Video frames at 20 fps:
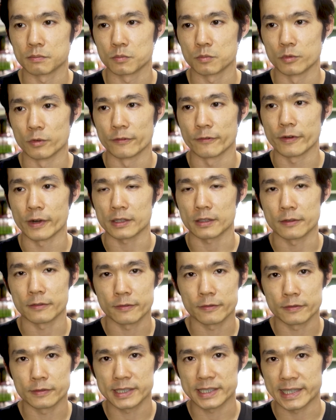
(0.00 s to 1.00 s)
refractive
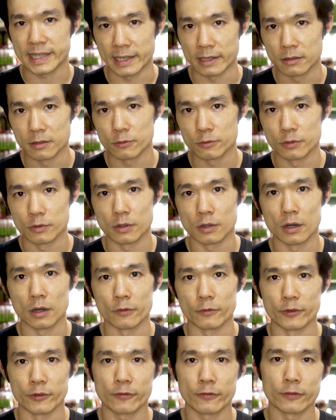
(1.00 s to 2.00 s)
skill,
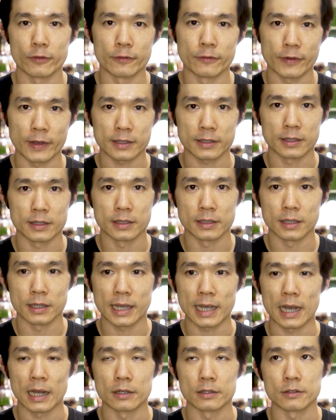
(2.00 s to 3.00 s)
reflecting the
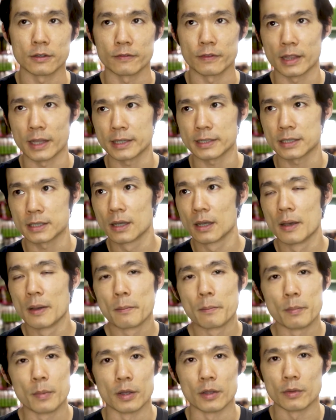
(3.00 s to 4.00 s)
colors of the lights.
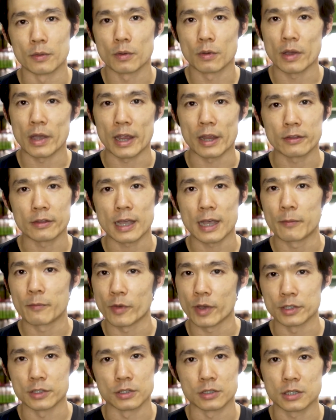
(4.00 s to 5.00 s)
But every
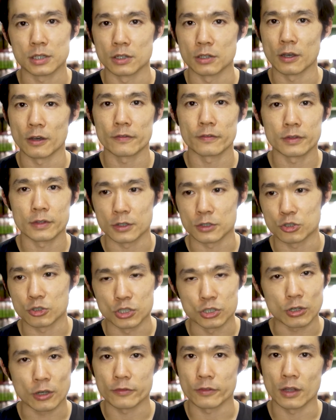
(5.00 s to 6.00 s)
time when you turn off the
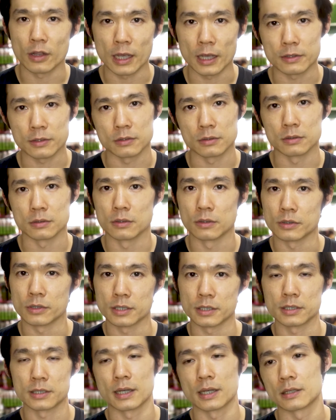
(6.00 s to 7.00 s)
switch of your light, you will
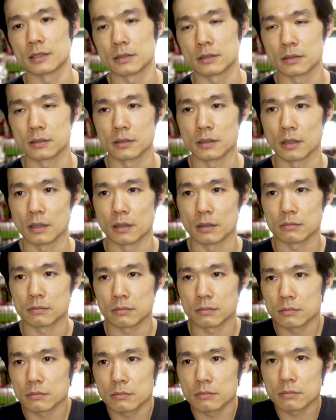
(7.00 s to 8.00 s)
notice that your
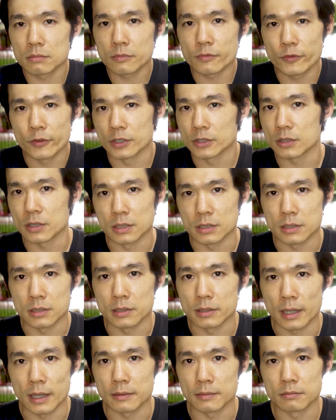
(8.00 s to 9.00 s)
fish
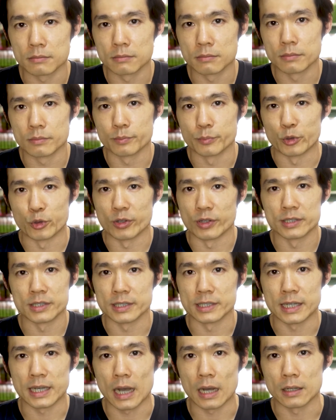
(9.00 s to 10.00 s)
isn't that brilliant
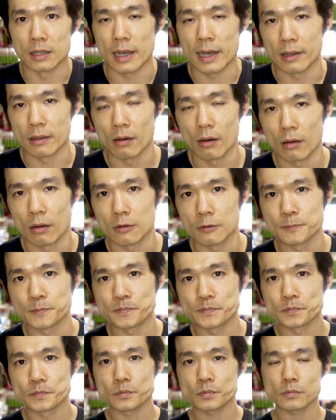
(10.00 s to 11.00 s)
in color at all.
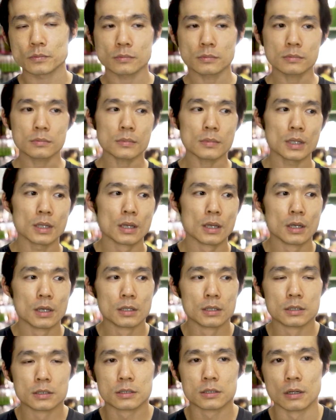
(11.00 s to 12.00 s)

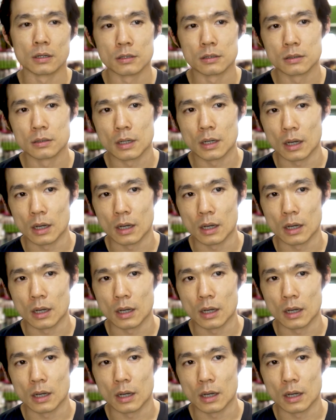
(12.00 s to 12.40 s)
So